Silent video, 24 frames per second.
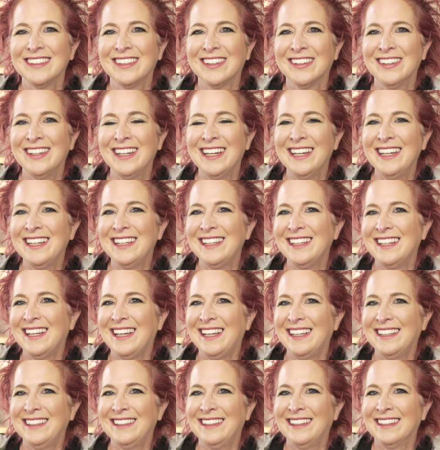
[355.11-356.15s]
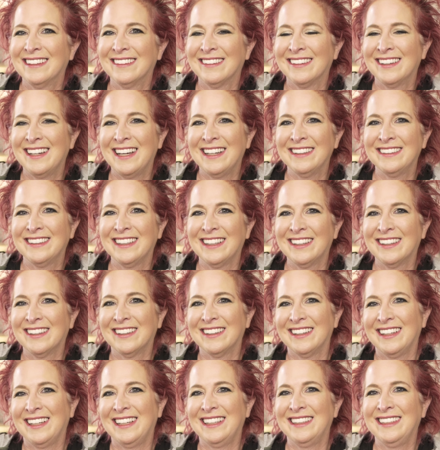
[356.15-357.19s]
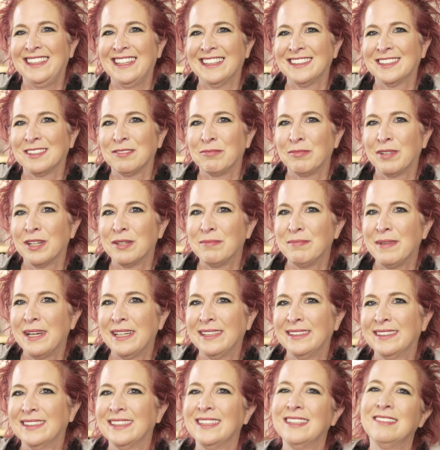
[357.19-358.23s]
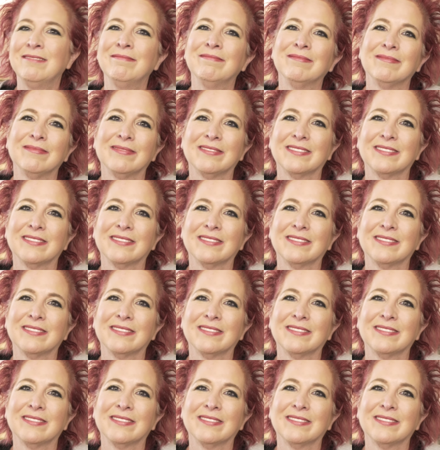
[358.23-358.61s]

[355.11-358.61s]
go ahead and get on out there and get some good medicine.